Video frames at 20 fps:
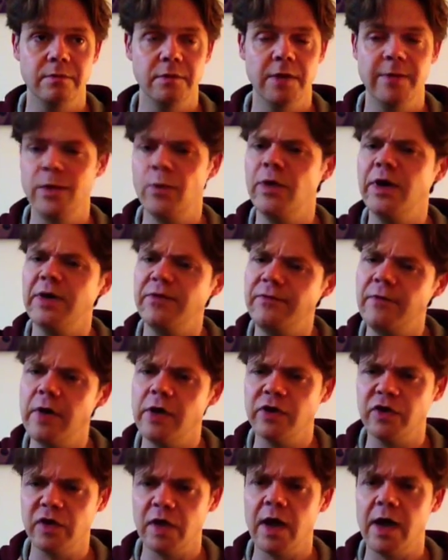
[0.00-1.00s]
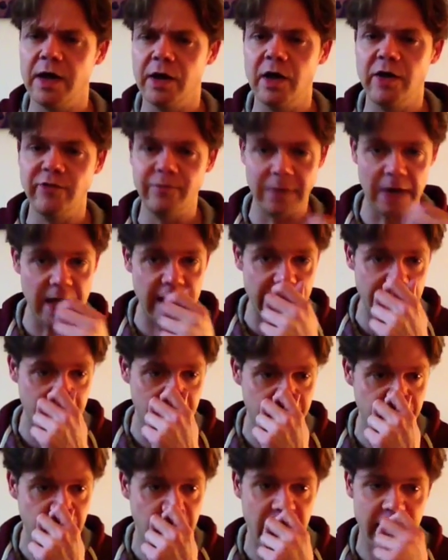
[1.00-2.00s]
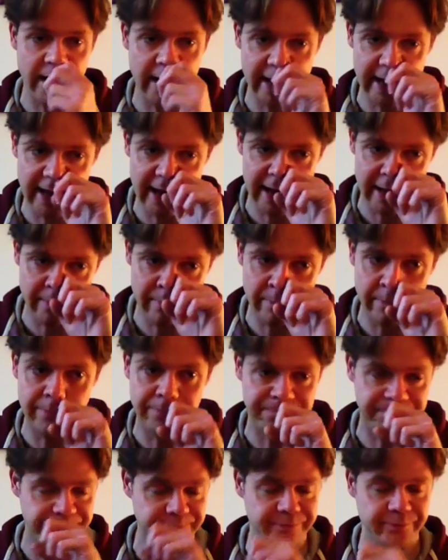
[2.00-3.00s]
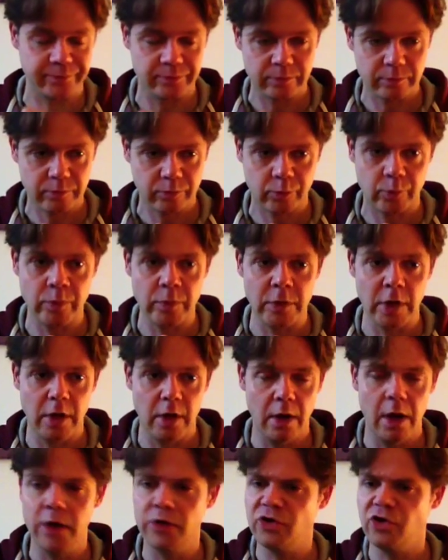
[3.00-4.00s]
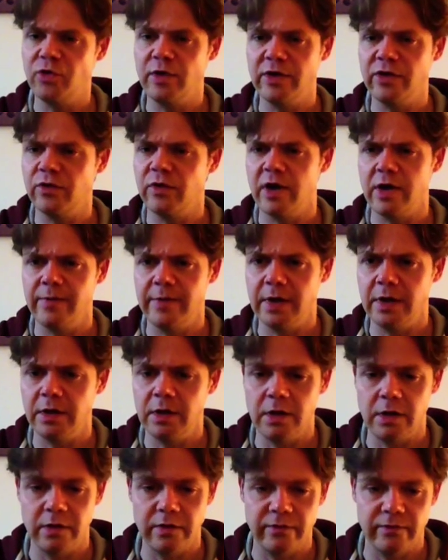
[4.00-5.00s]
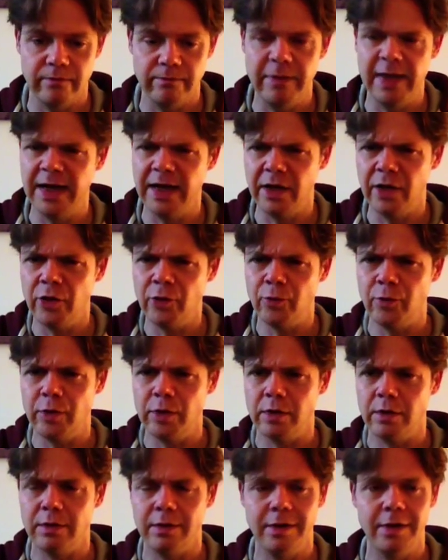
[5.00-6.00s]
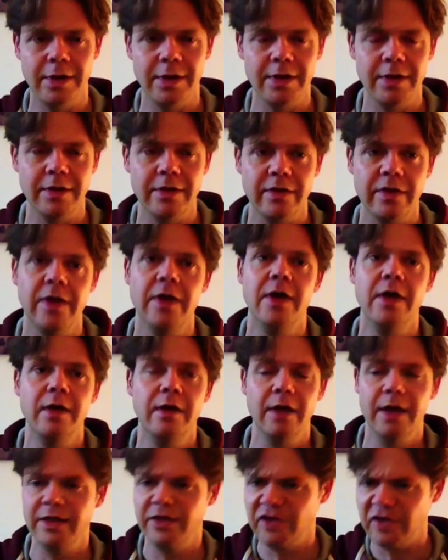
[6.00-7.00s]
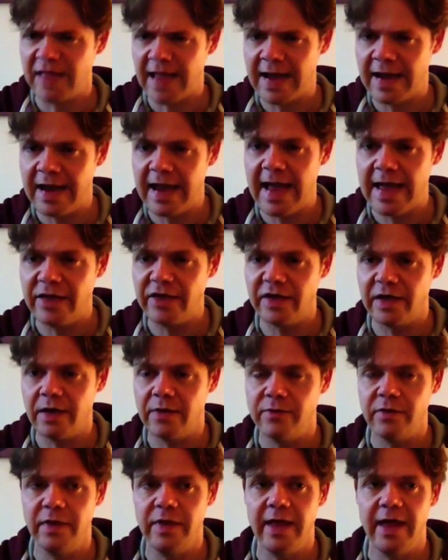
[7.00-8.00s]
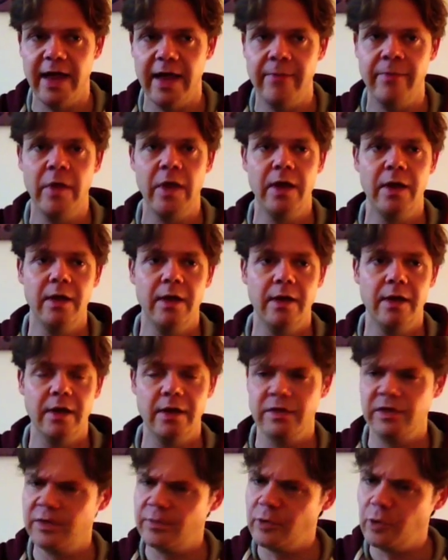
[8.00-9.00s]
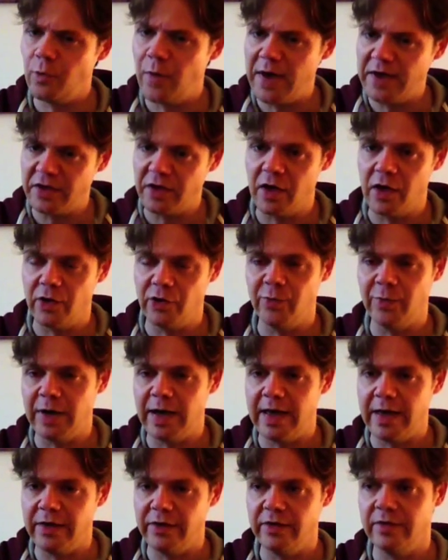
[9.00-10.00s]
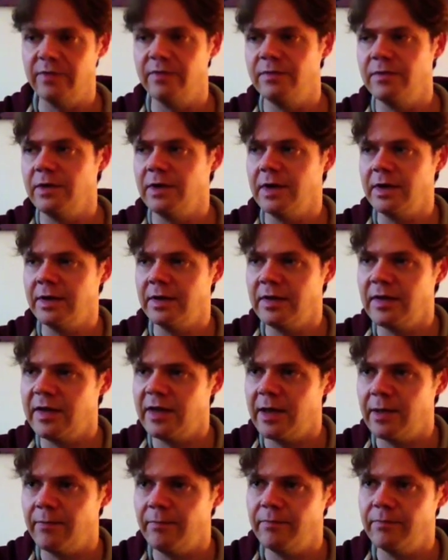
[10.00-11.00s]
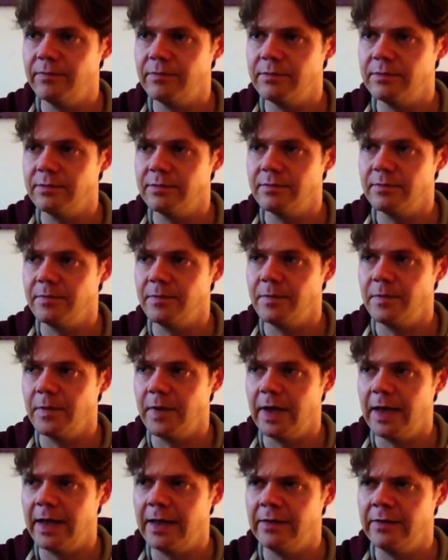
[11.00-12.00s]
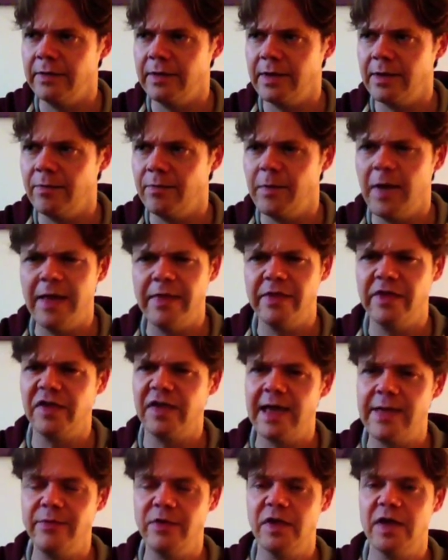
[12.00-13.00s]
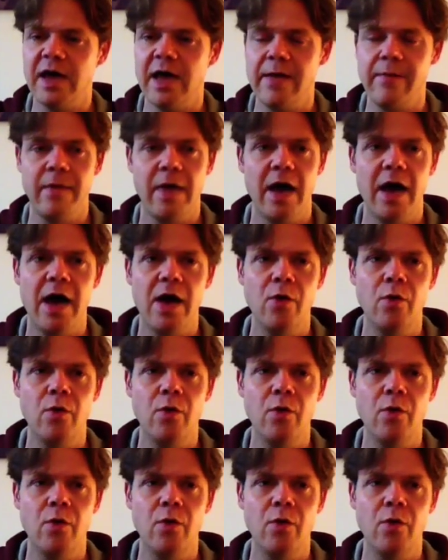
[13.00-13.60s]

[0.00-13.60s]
mean, when I first started off playing, I was transcribing a lot of Benny Goodman and Stan Getz after that, and some of the West Coast players, but at the same time I